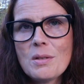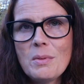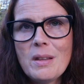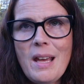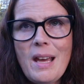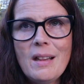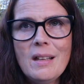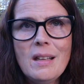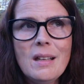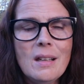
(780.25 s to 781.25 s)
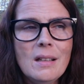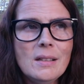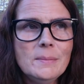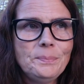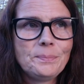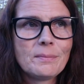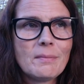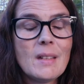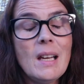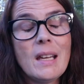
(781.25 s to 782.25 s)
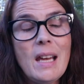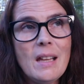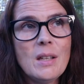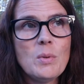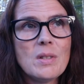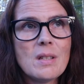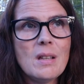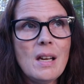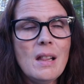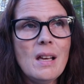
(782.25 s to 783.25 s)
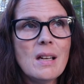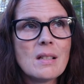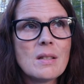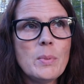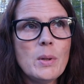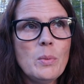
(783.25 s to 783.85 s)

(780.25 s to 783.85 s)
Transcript: With Callie, Callie was the lilacs. But